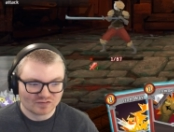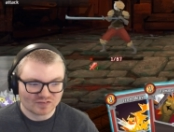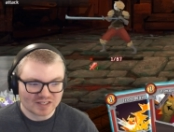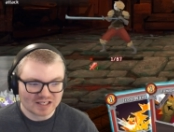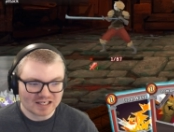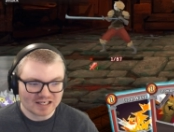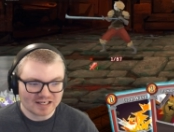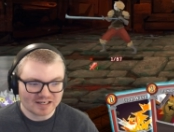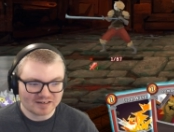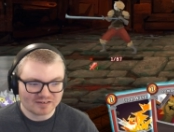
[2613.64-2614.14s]

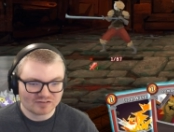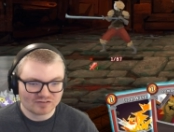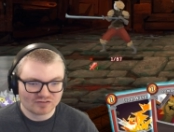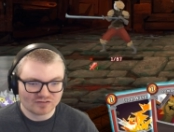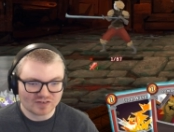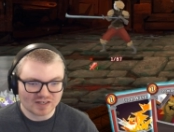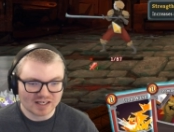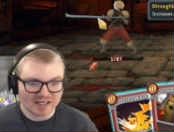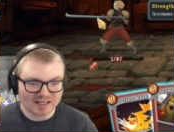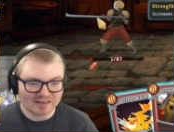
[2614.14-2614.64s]
Five,
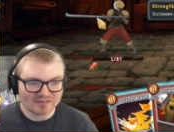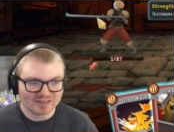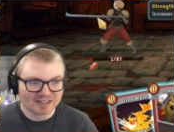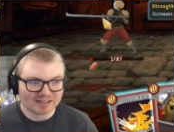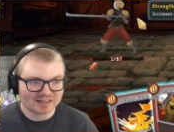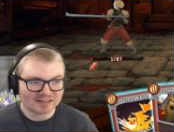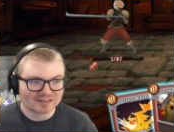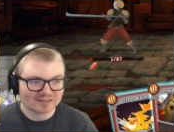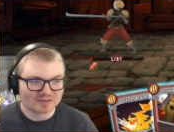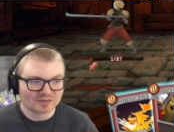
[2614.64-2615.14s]
five,
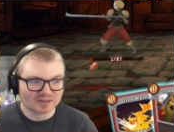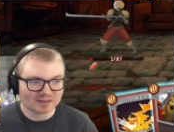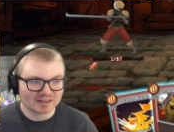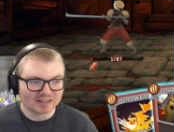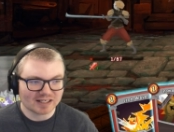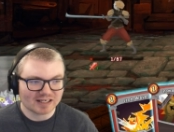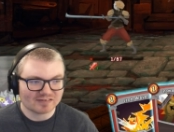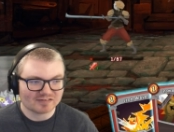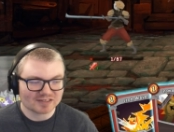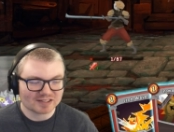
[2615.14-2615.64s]
that gets to
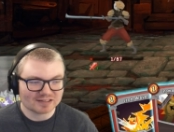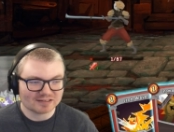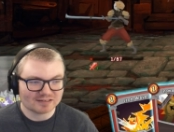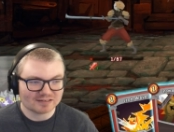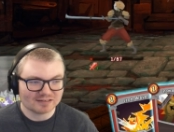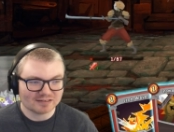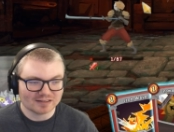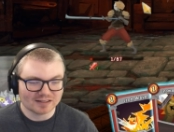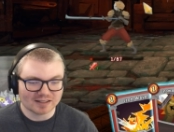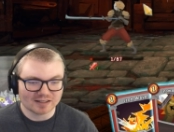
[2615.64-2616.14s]

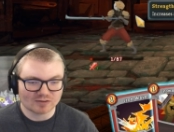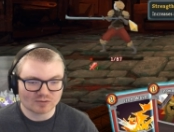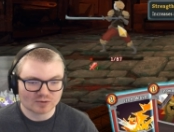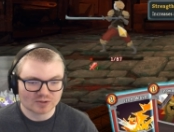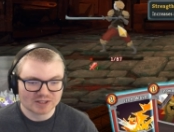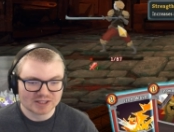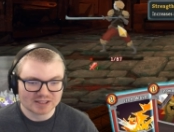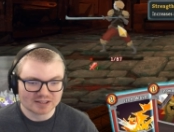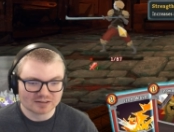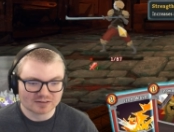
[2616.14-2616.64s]
11. No, we're
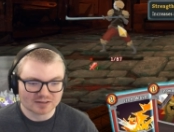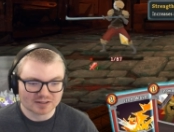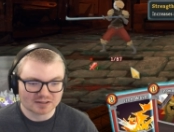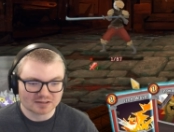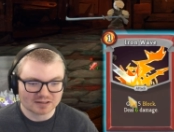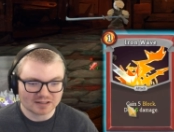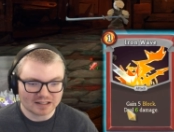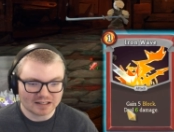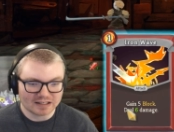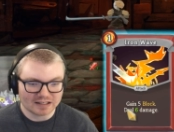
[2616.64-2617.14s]
still
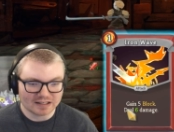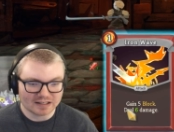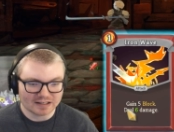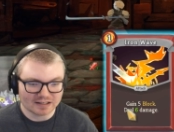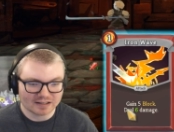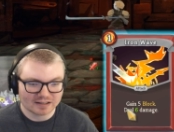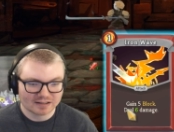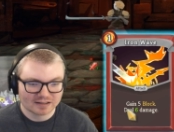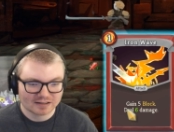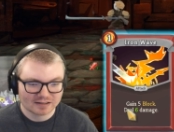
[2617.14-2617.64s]
gonna
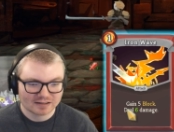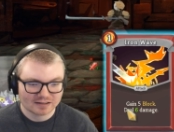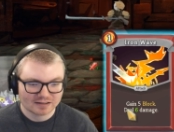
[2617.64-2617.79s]
die.